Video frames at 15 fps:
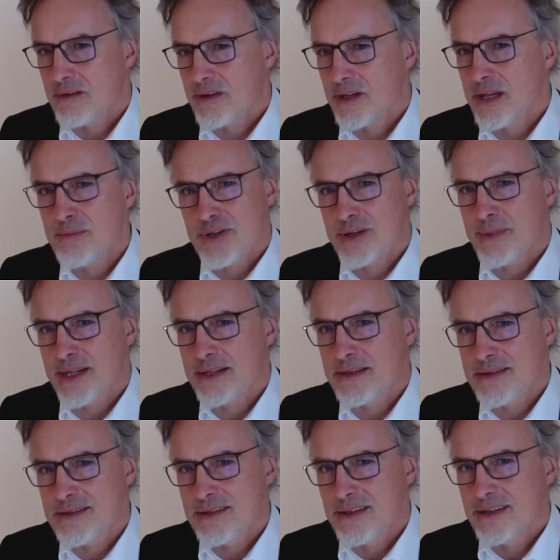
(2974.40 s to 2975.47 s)
implement
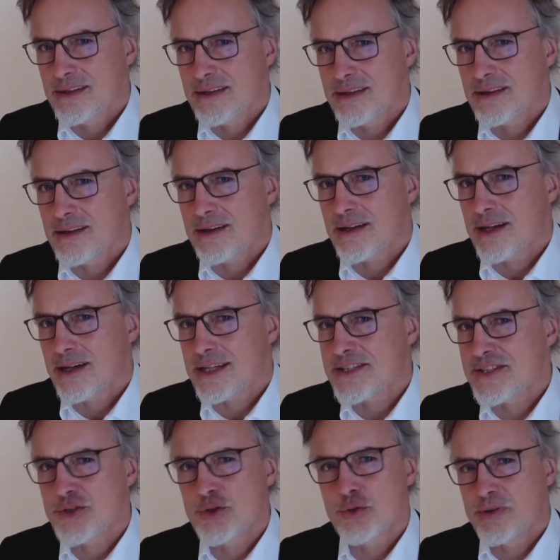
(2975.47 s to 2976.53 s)
a
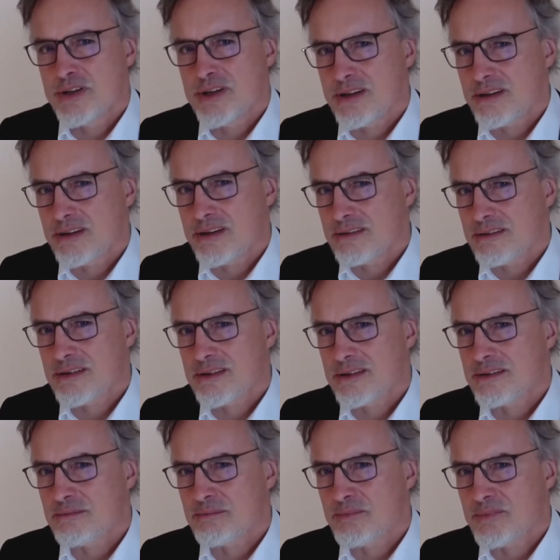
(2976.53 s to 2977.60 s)

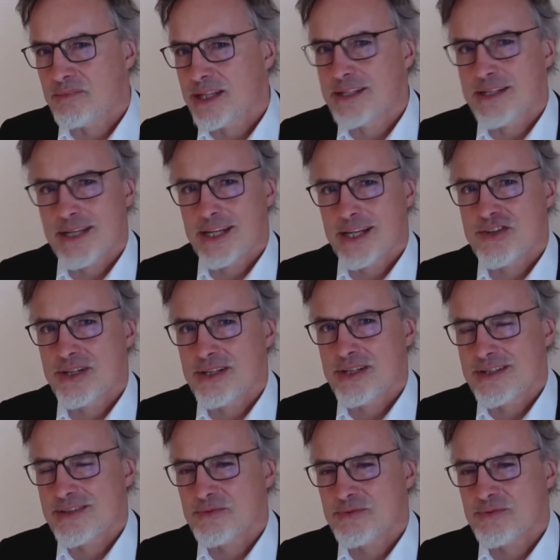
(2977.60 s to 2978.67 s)
super
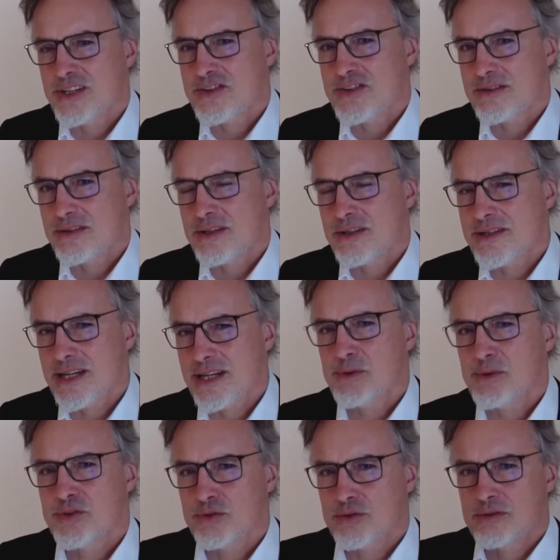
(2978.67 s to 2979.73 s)
intelligence which is able
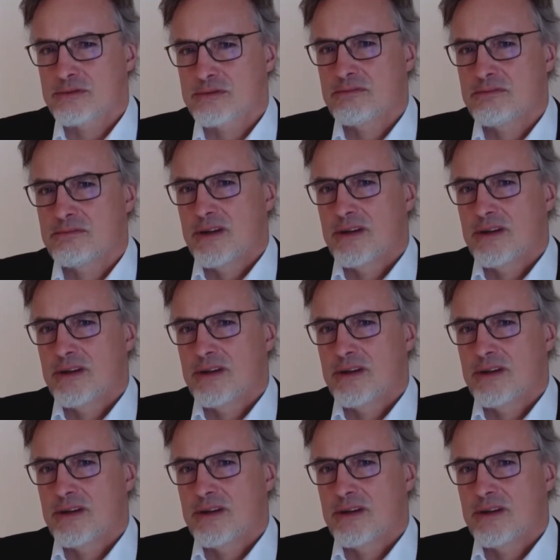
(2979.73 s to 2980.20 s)
to